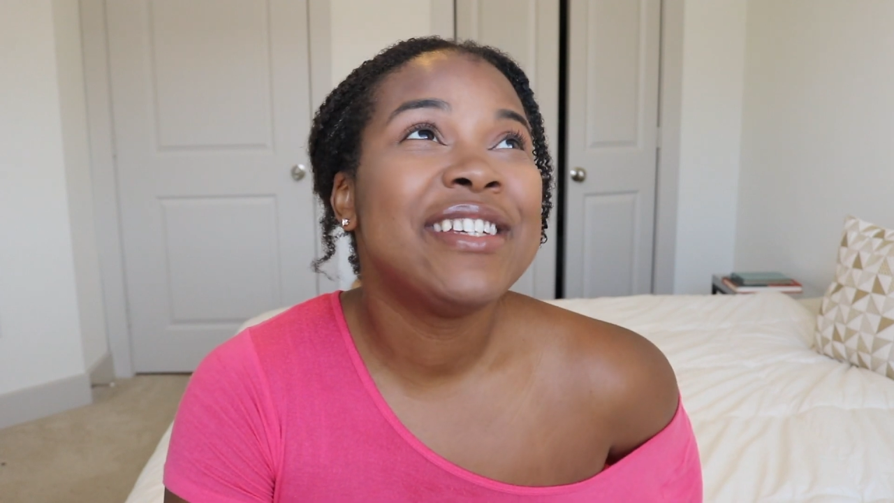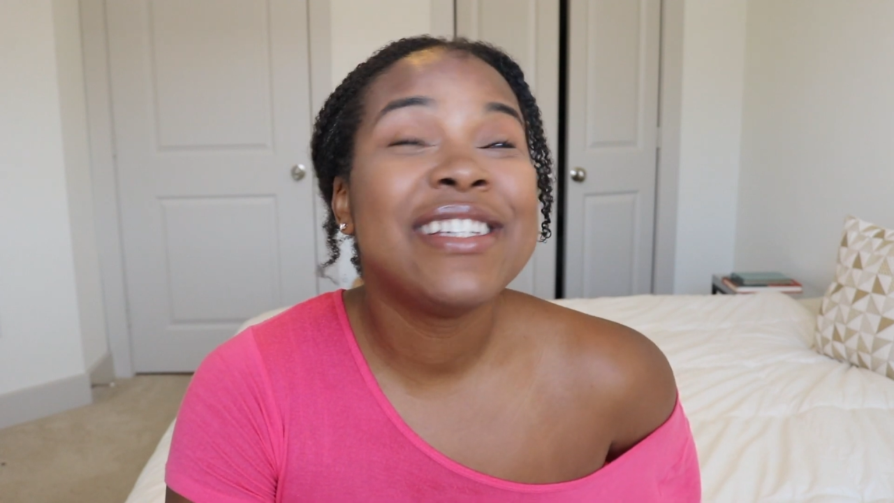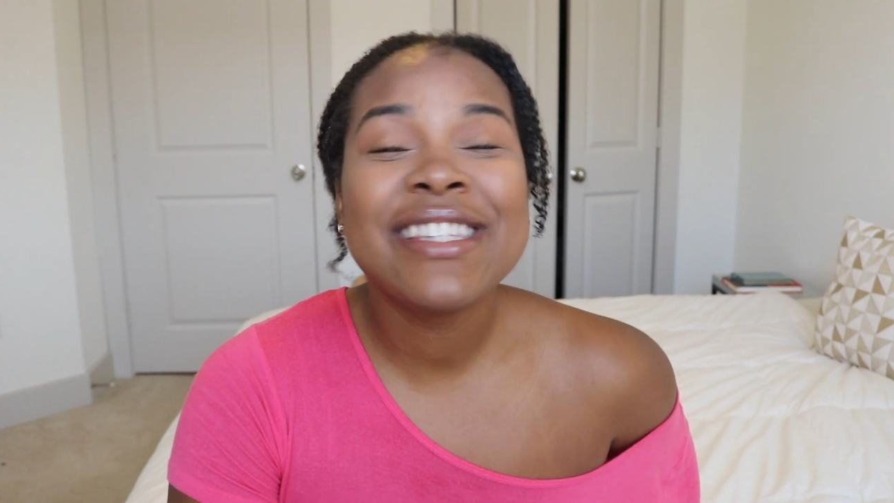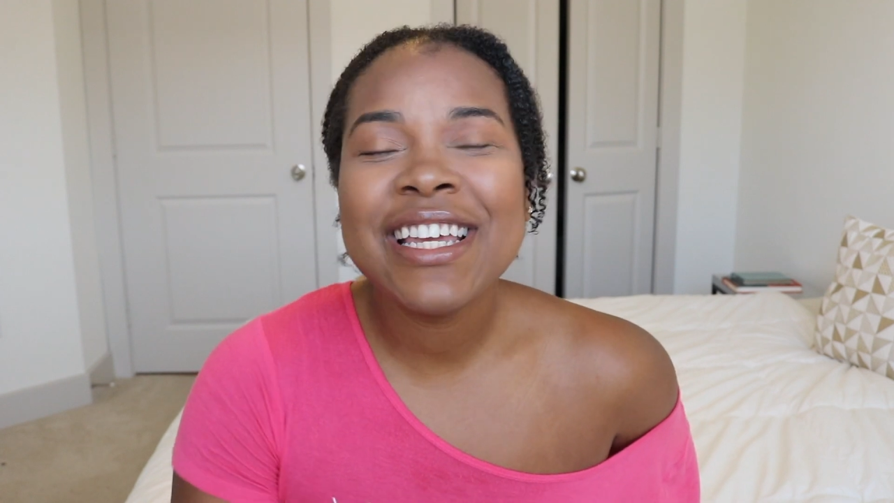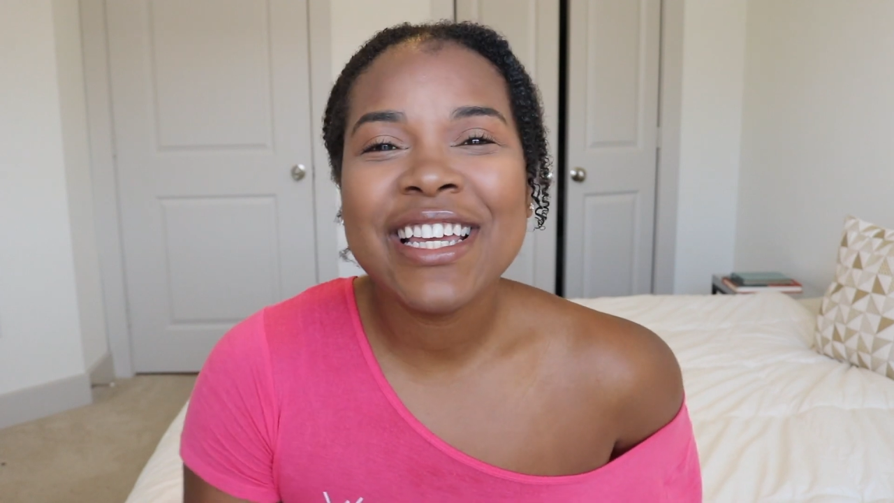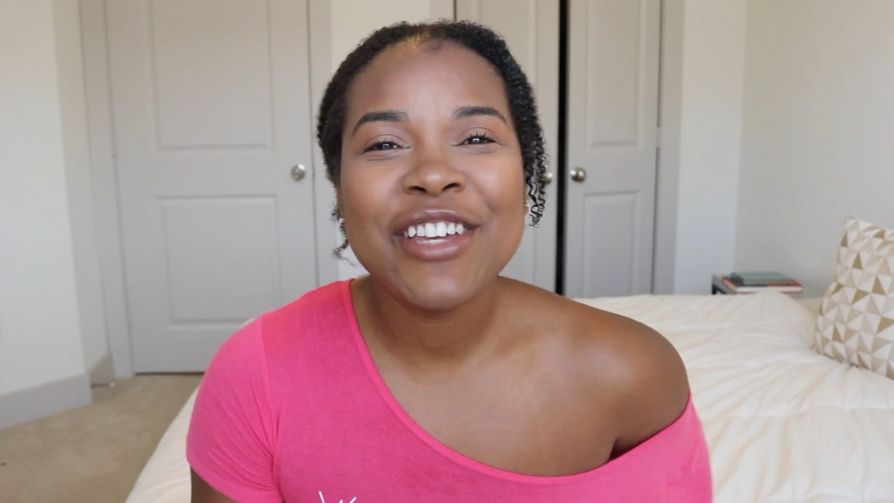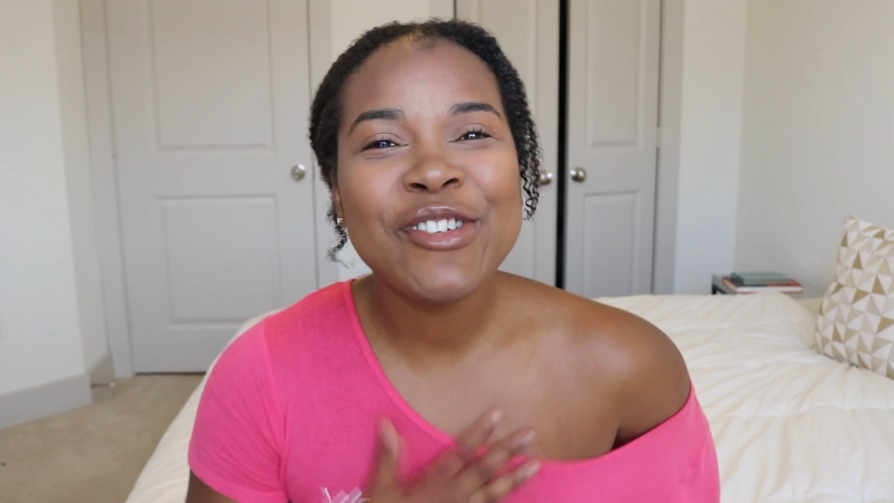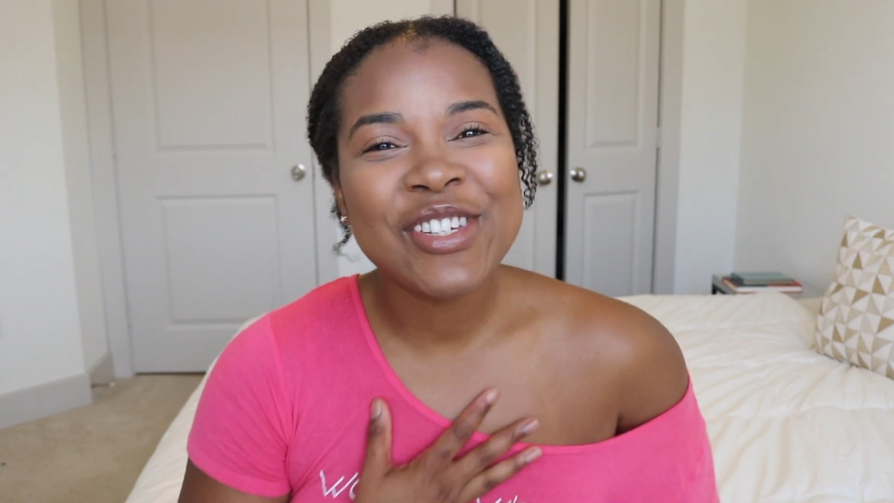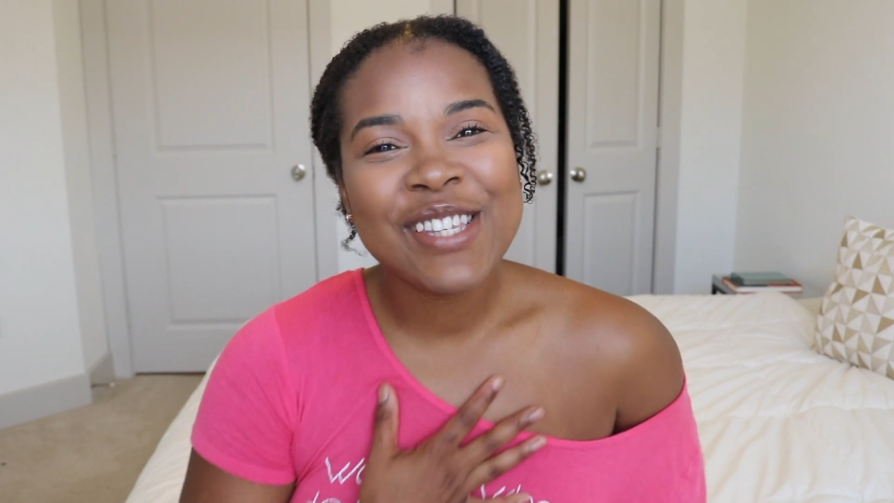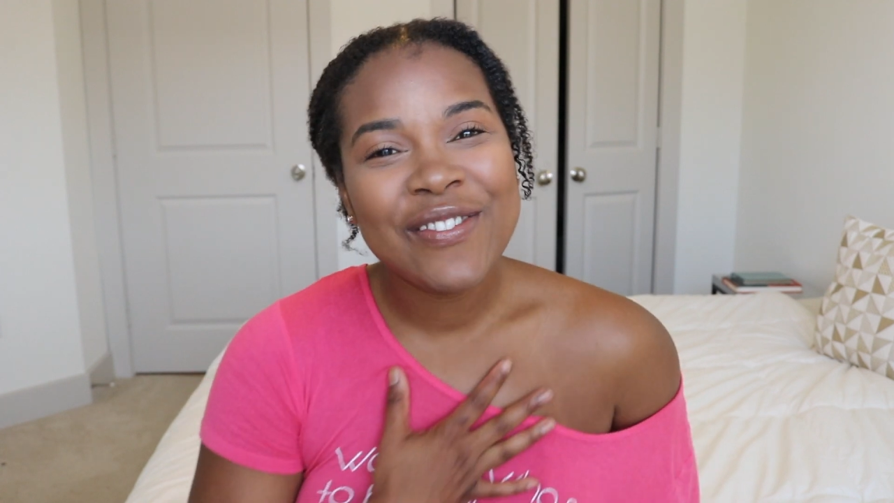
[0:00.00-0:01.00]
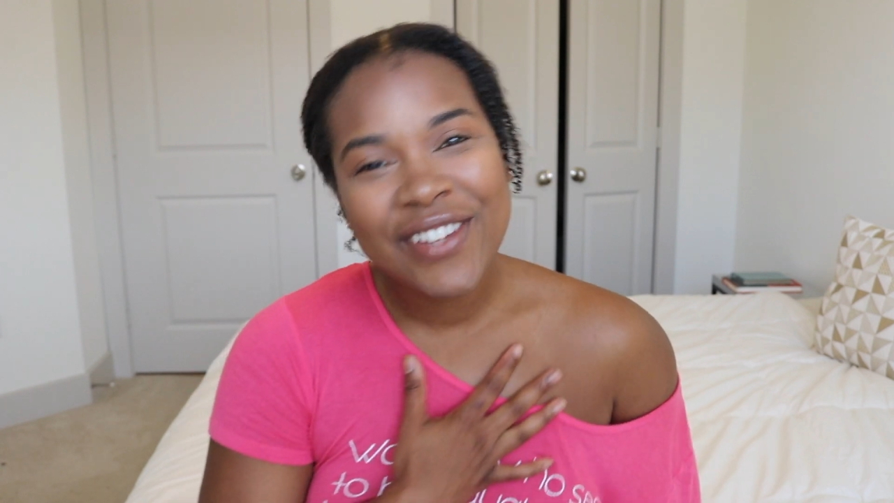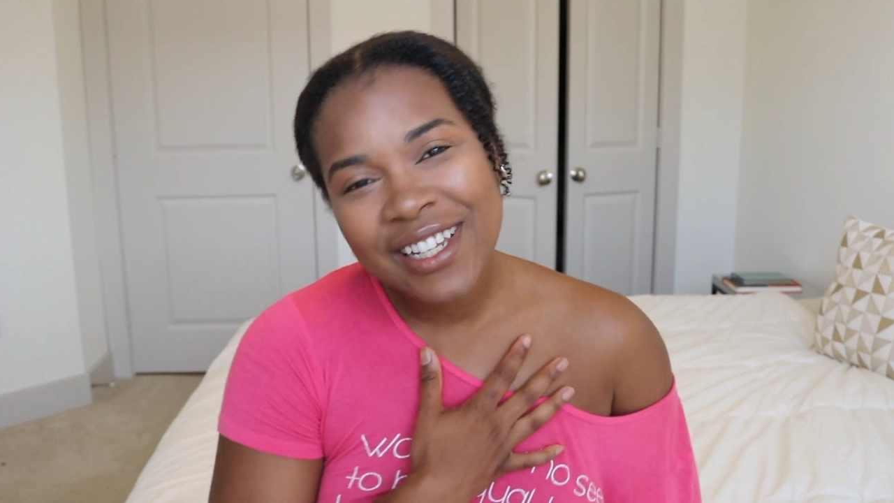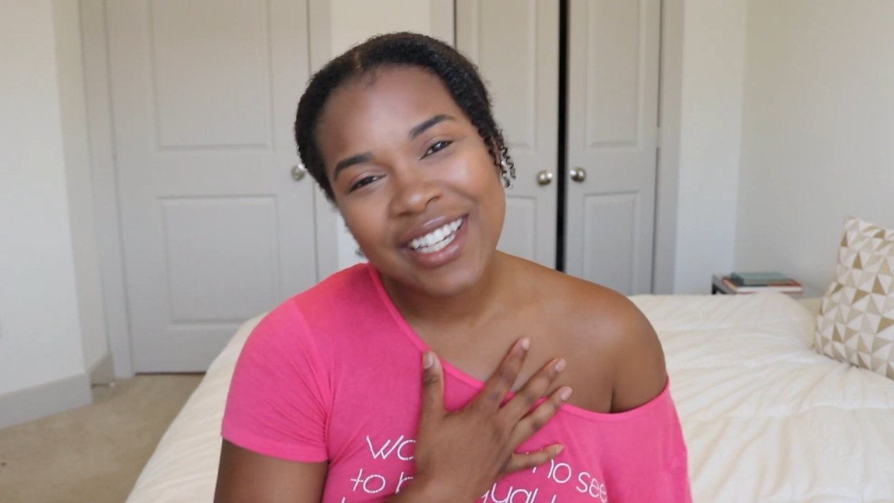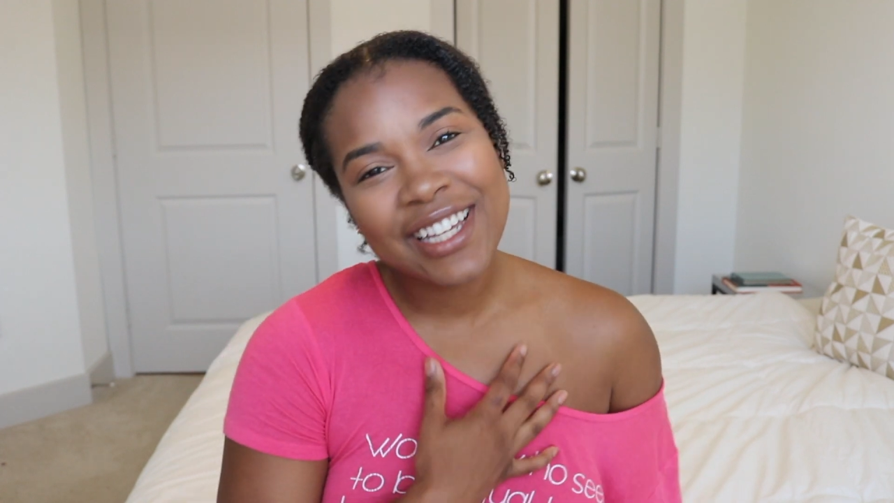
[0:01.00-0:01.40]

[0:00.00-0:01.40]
she's singing, you just feel it.